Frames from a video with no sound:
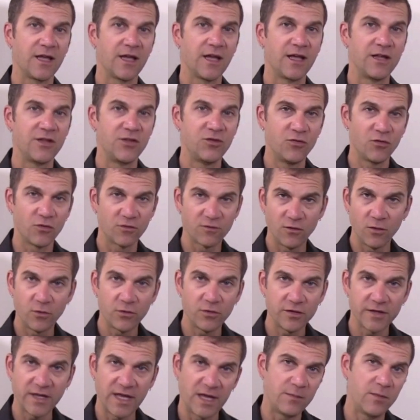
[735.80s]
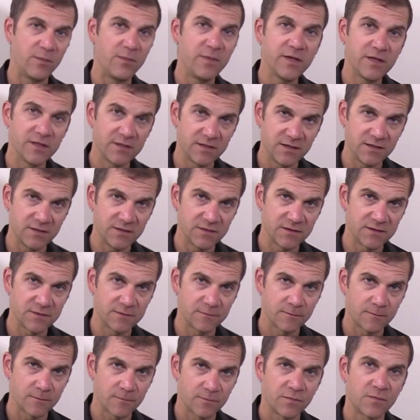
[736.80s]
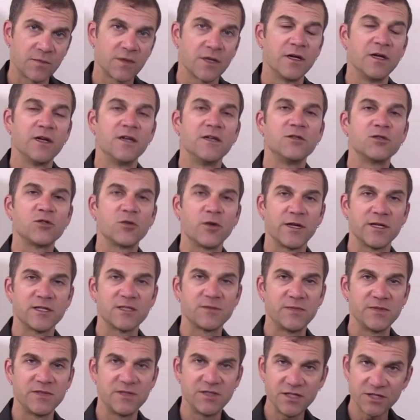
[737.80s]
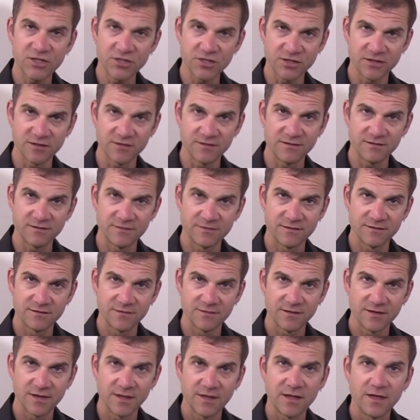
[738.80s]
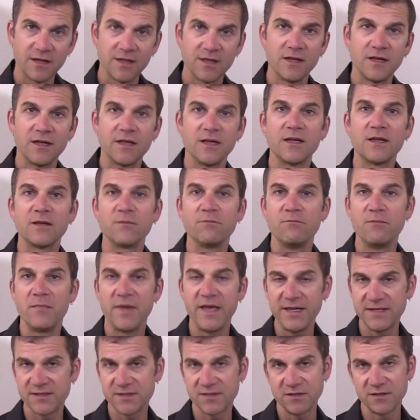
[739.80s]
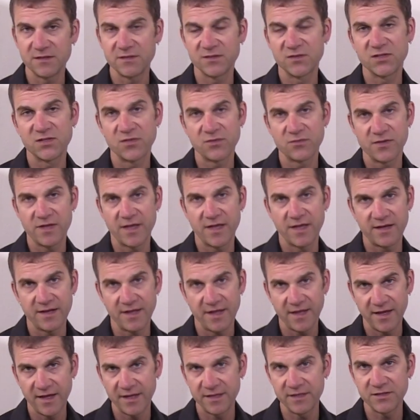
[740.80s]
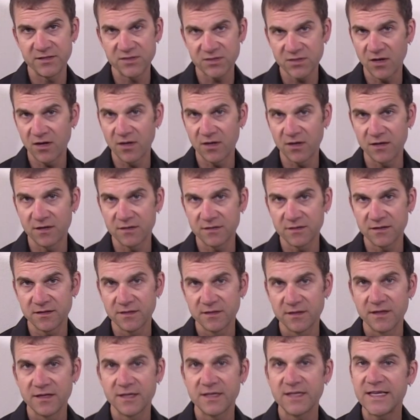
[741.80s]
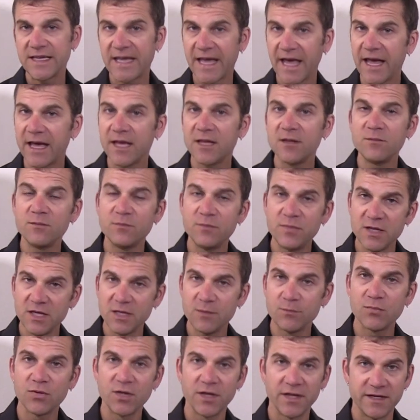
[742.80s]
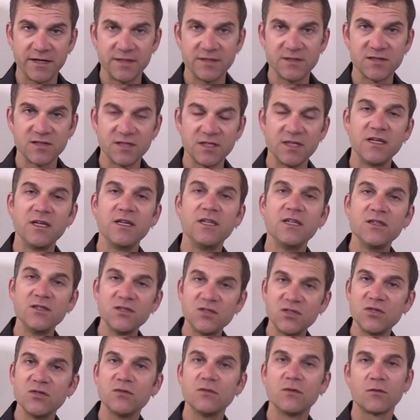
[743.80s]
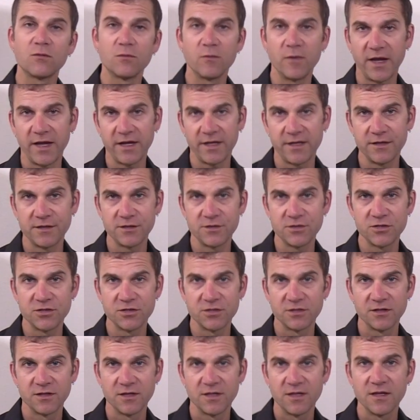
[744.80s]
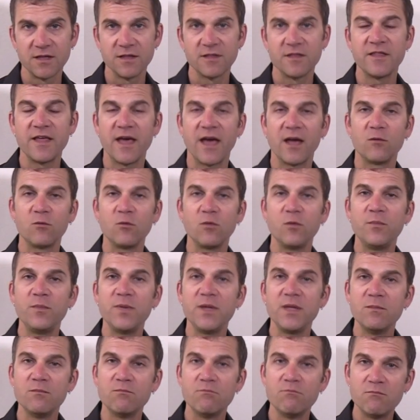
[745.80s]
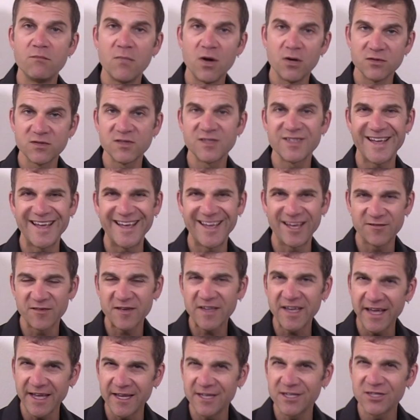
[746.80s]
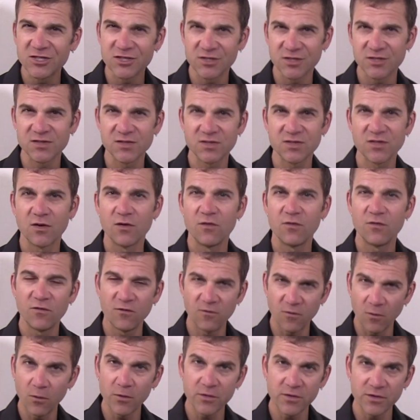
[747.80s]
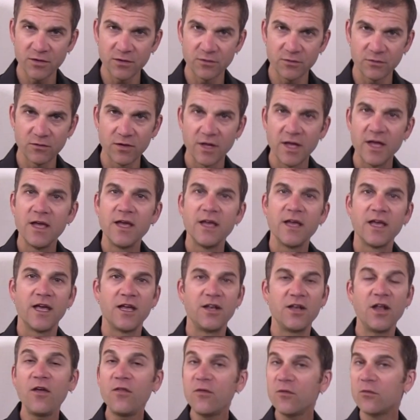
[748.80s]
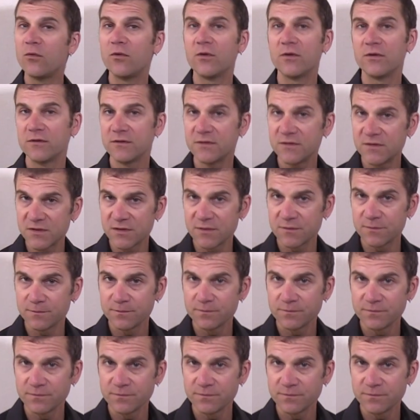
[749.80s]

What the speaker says: and your vocal capabilities. Transposition makes it so that any song can be placed into a range that will be most efficacious for you. In other words,